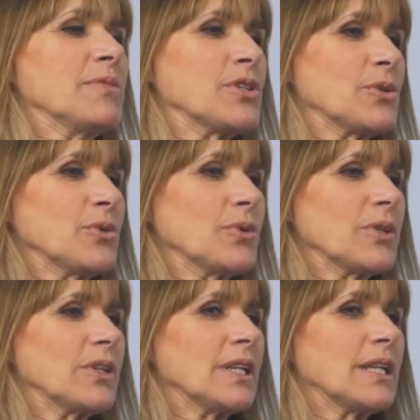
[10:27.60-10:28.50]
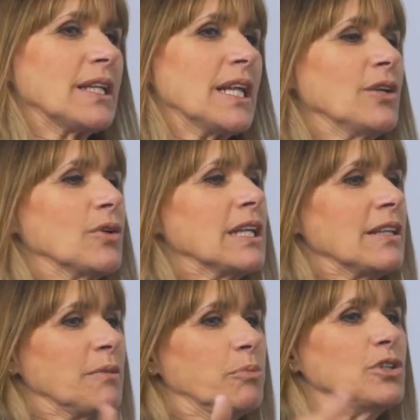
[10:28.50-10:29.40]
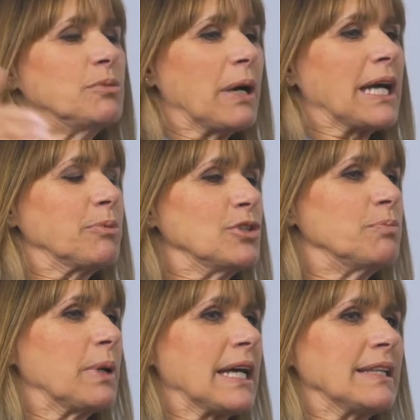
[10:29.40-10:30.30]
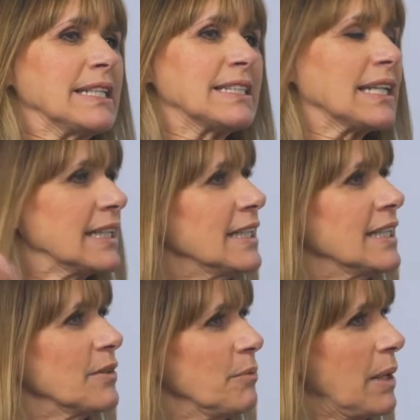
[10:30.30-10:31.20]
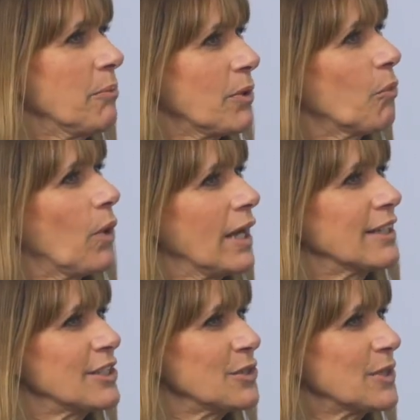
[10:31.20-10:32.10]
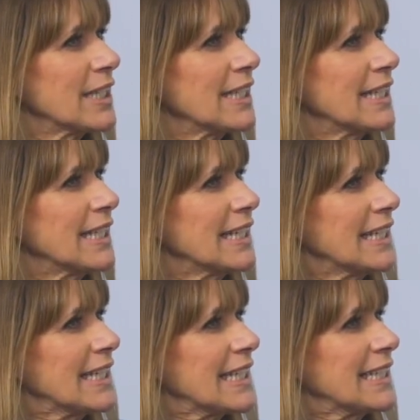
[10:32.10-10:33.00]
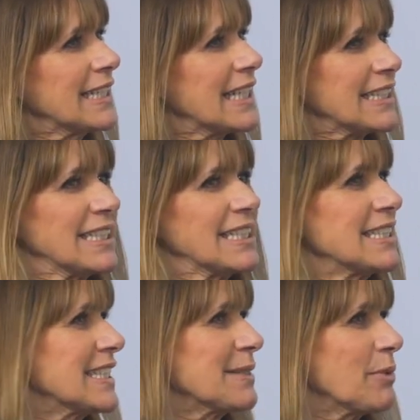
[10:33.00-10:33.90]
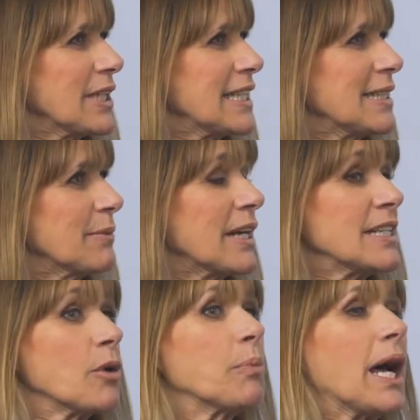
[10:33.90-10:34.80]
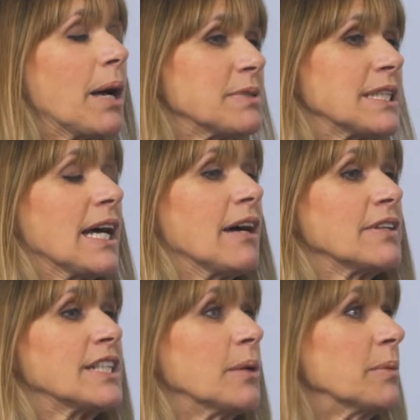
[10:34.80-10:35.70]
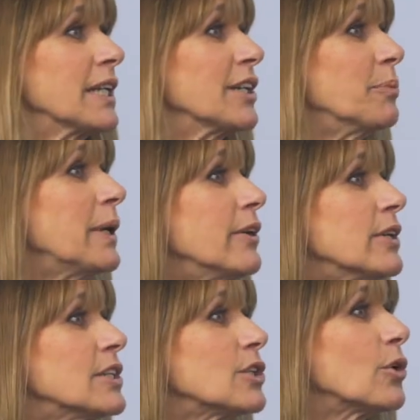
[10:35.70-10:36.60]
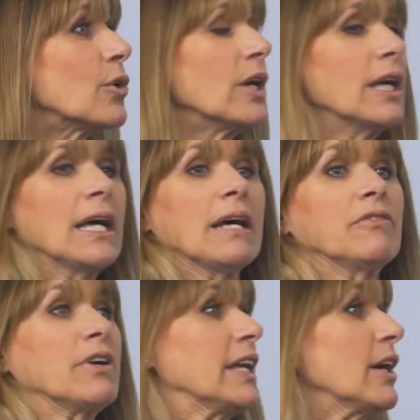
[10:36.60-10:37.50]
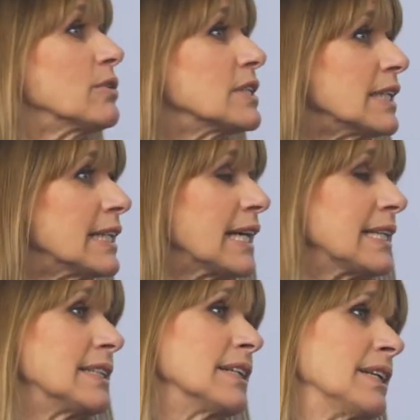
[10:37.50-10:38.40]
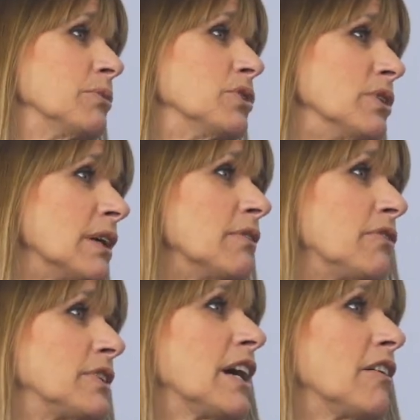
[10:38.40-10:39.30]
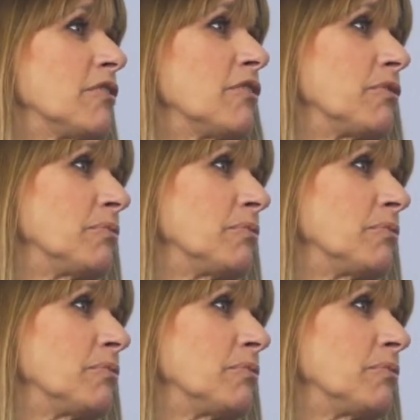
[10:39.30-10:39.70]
So, you know, they push back, and then suddenly they remember why they're doing it. And actually, this is just about getting married. Or perhaps they have a terminally ill parent or very elderly guests that they would love to have